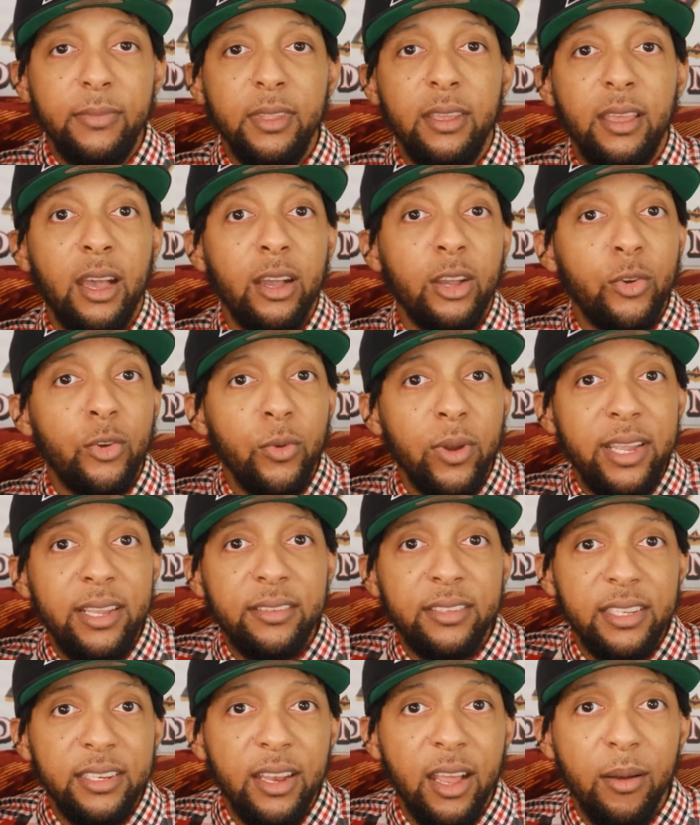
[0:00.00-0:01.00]
a
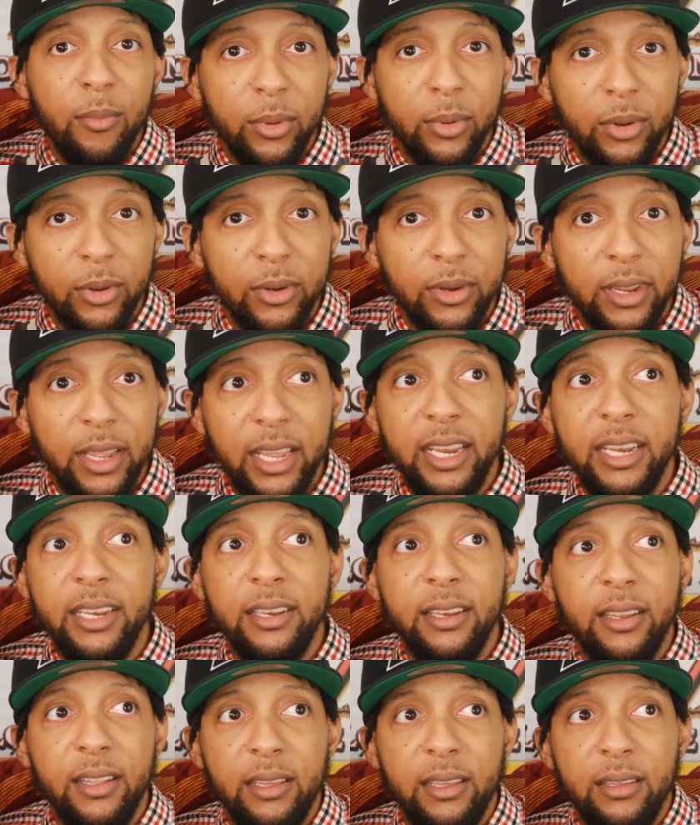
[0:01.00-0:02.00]
crazy number.
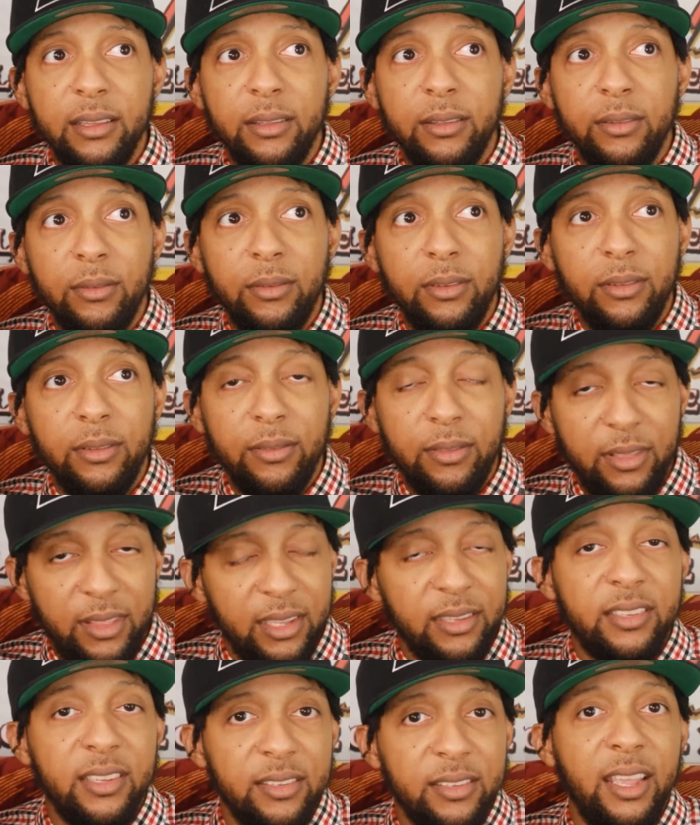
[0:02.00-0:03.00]
And
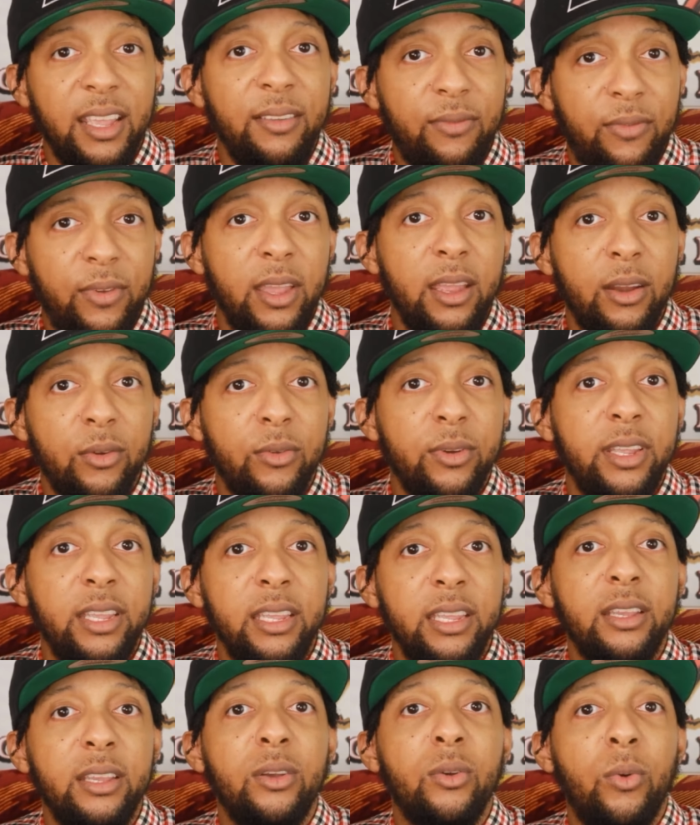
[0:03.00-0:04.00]
this is a
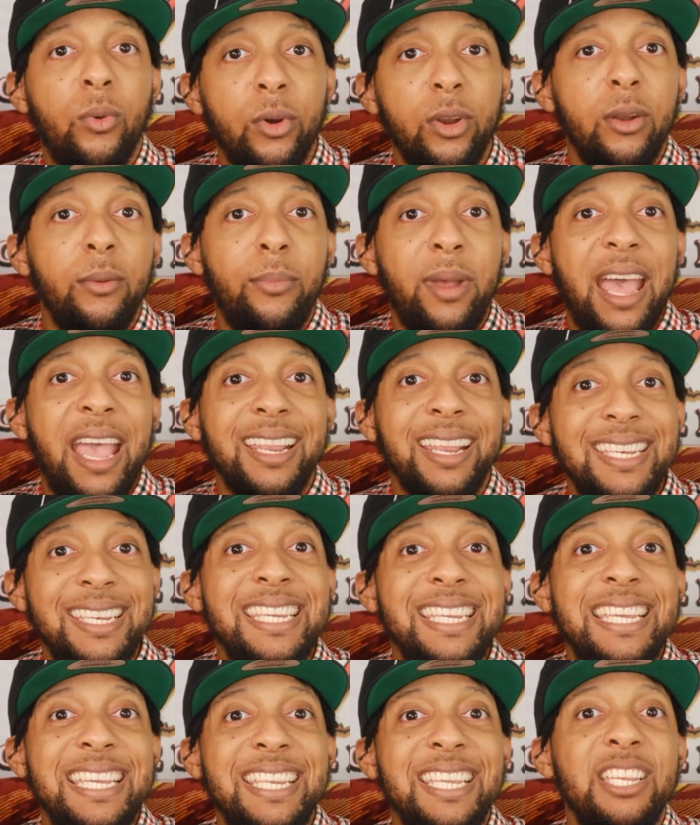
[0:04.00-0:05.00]
very quarterback
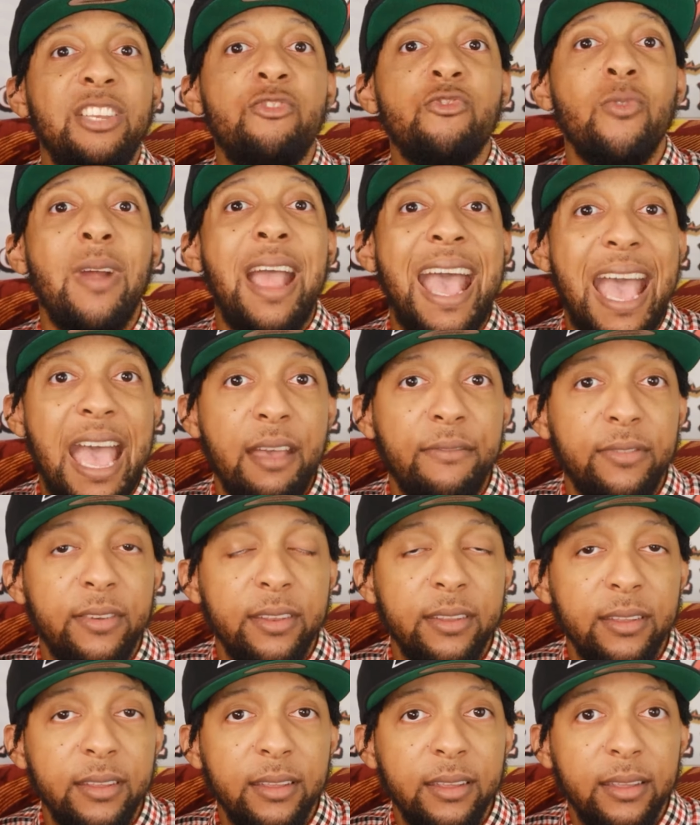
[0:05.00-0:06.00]
needy draft
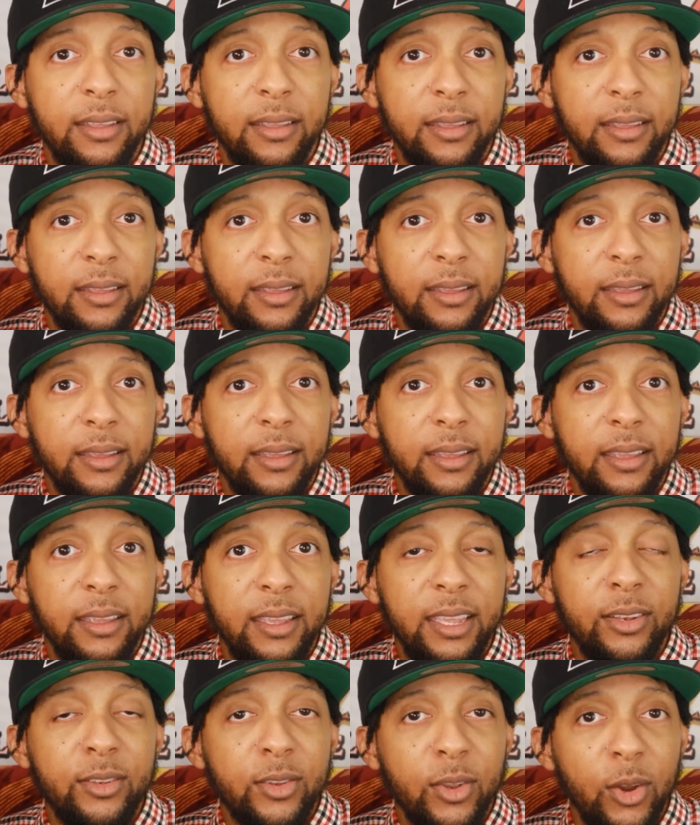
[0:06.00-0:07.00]

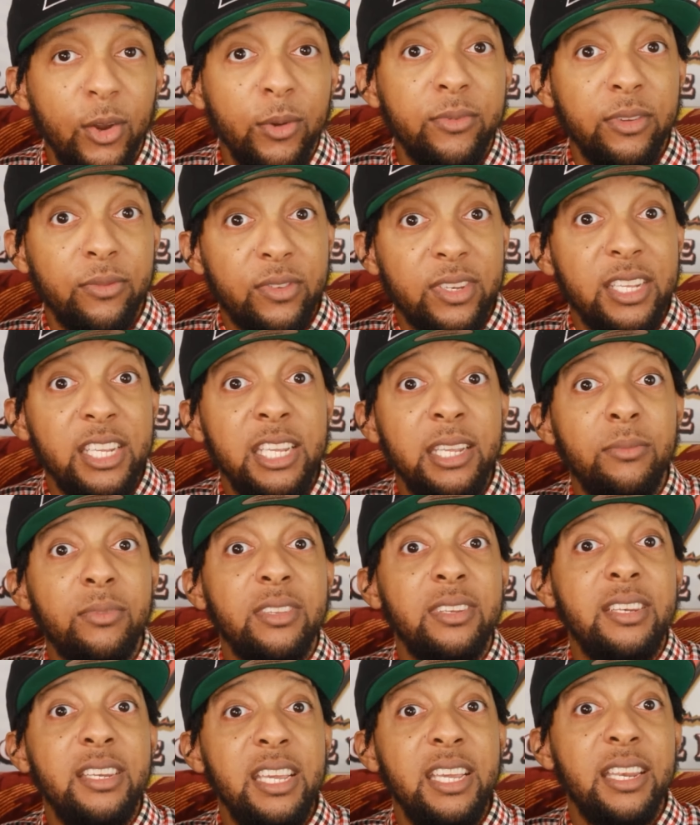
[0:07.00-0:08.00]
in terms of teams
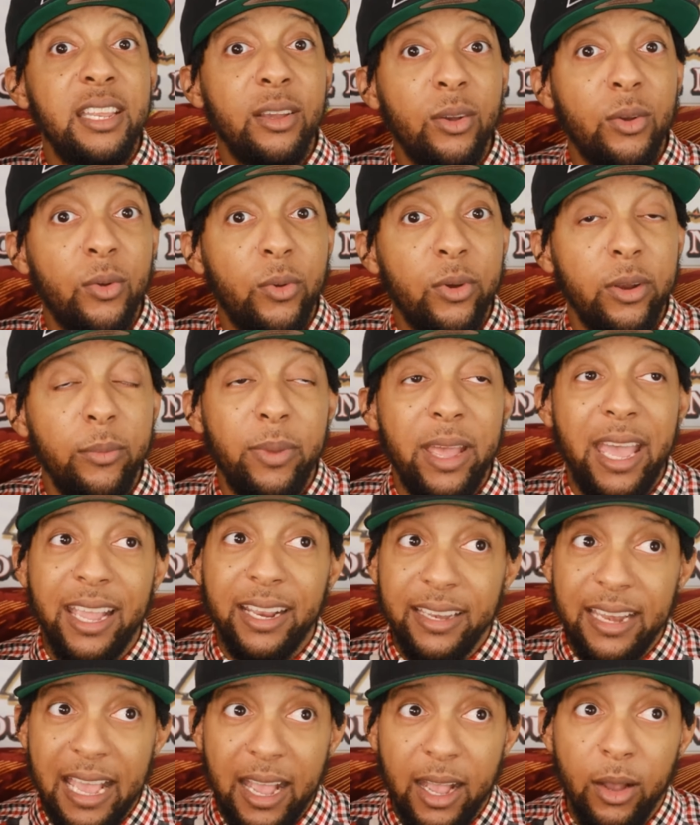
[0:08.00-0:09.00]
needing a quarterback.
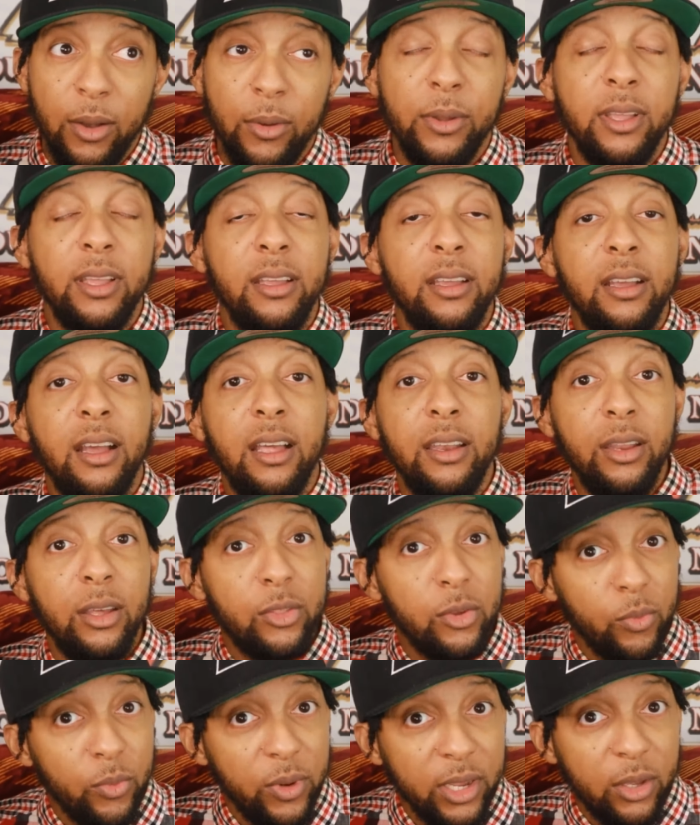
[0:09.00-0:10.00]
Now,
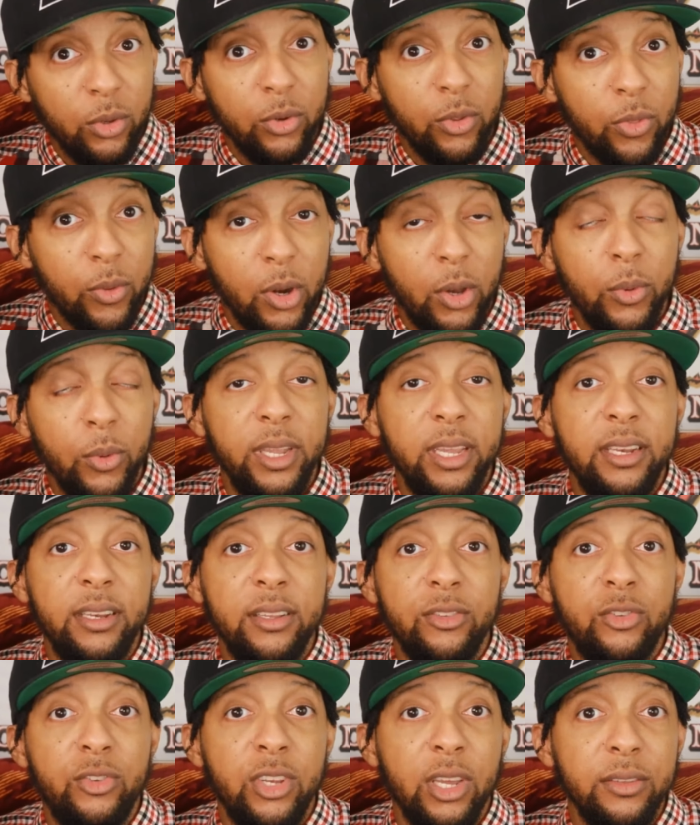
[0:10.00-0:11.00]
another wrinkle to throw in
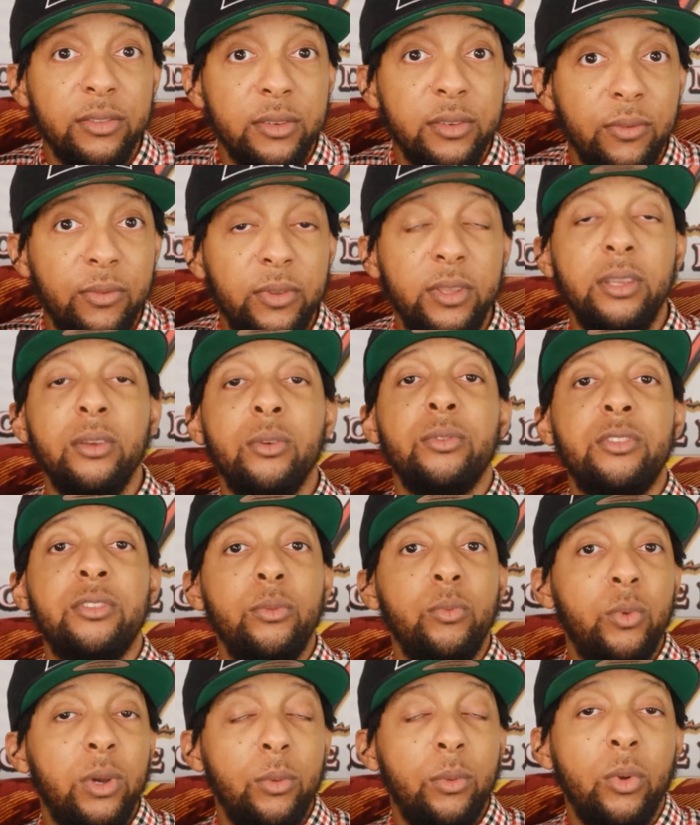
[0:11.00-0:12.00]
is Justin Fields
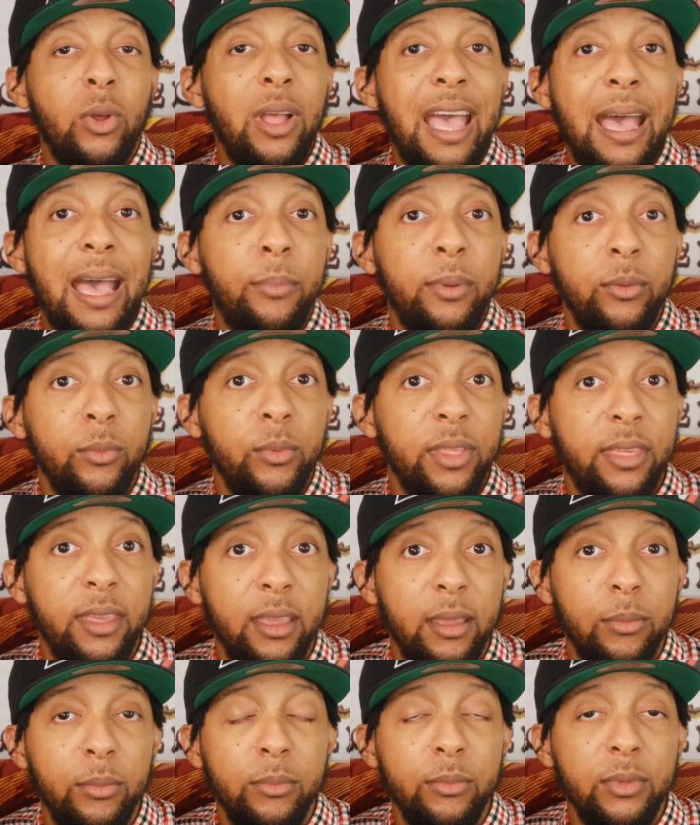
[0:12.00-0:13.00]
and what will happen with
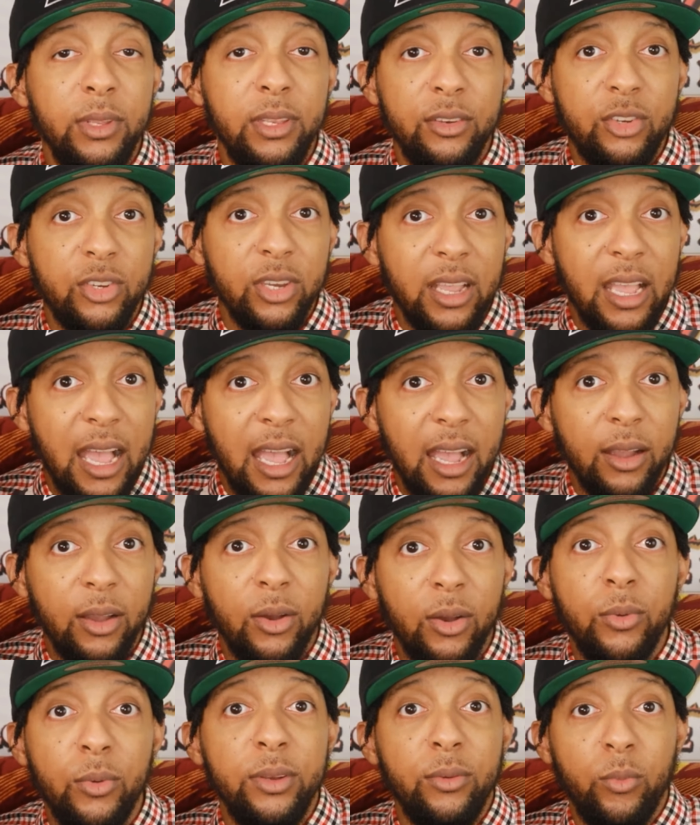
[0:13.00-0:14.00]
him in
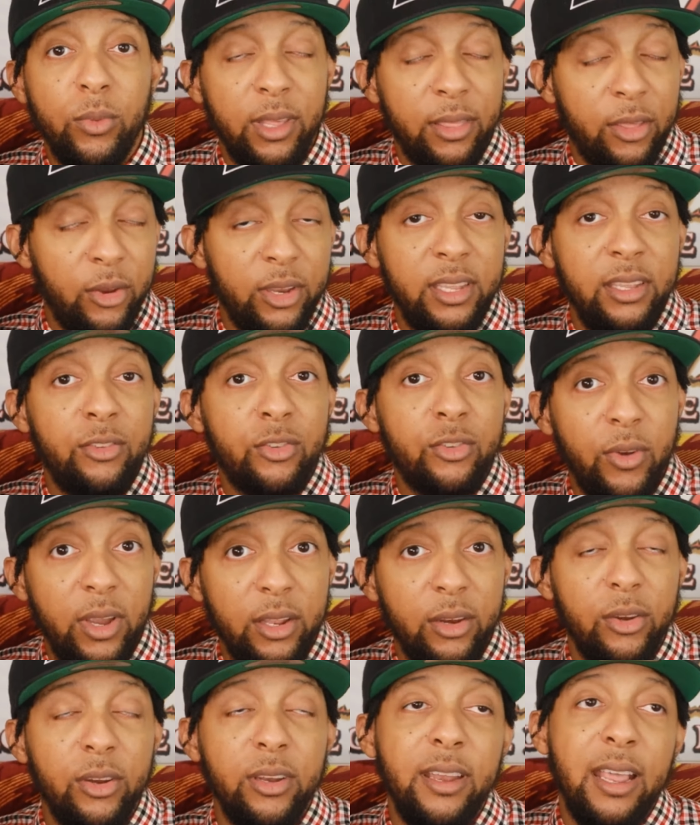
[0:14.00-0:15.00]
Chicago and whether he's
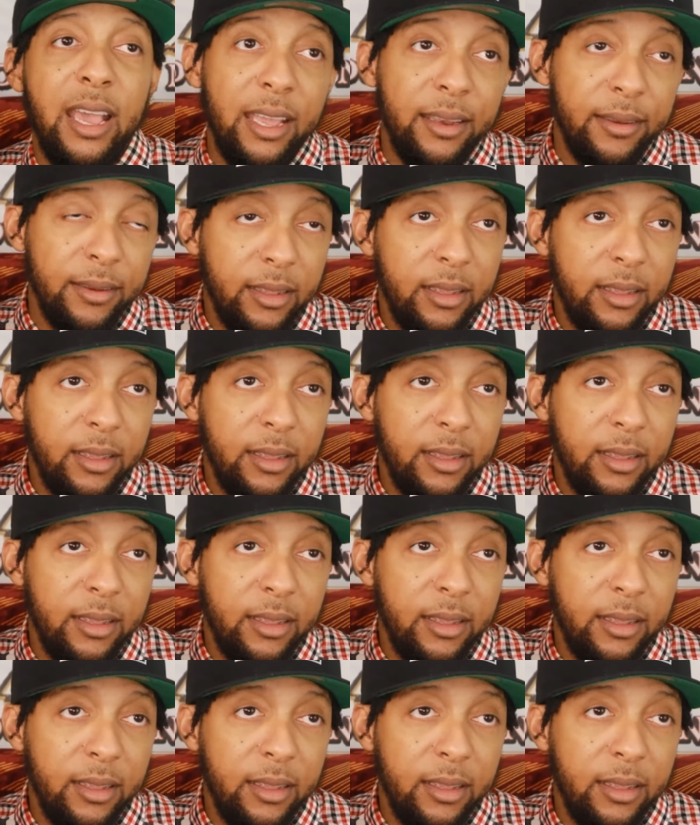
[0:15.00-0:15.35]
traded or not.